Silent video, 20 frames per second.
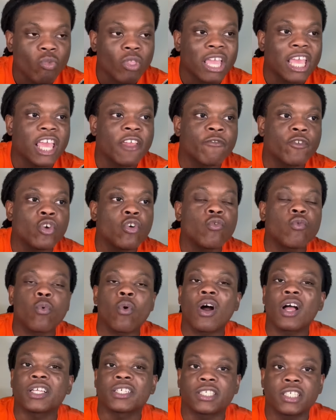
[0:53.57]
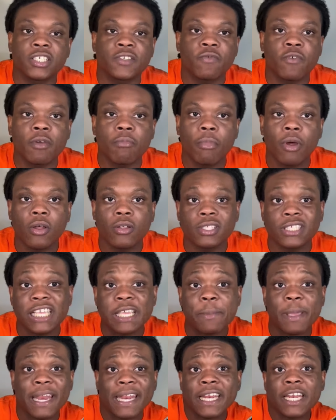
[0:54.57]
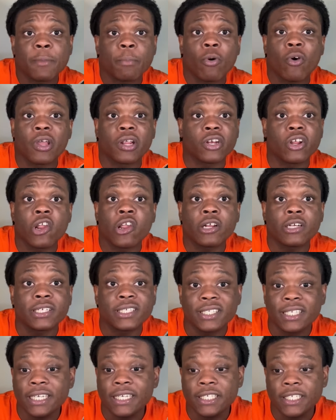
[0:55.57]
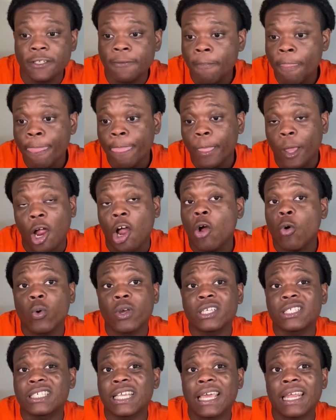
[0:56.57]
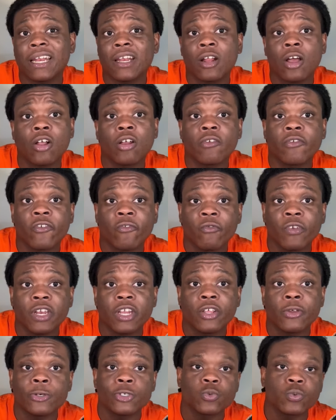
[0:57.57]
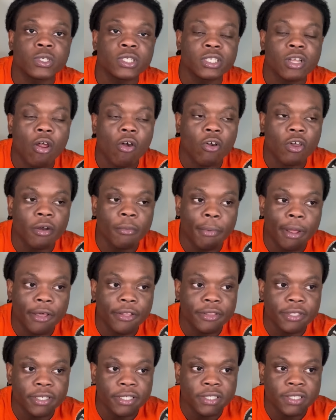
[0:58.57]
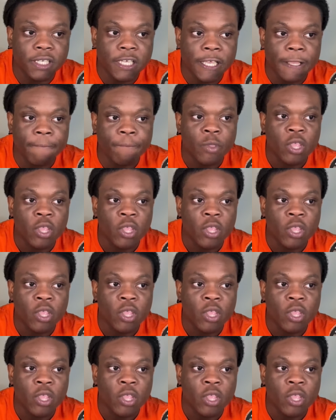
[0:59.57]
if you've watched this football team at any point during the season, I always say it in all of the videos when talking about this team,